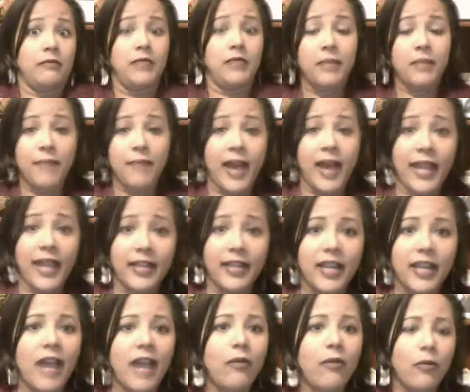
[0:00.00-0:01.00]
You might.
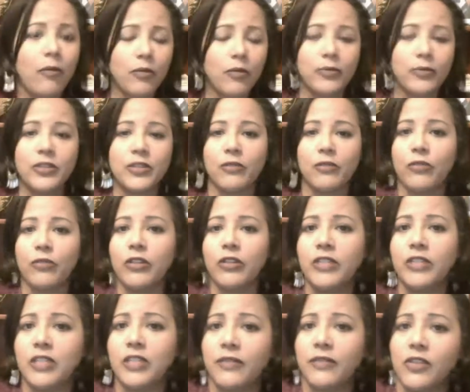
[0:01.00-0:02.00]
I want 1%
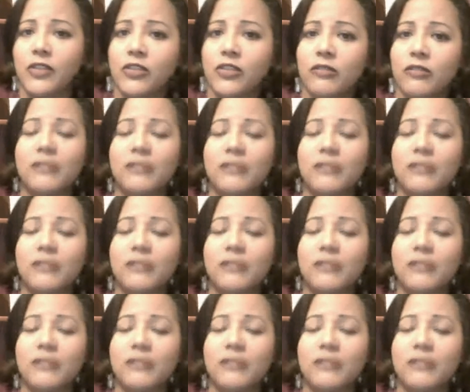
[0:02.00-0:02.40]
royalties if you do.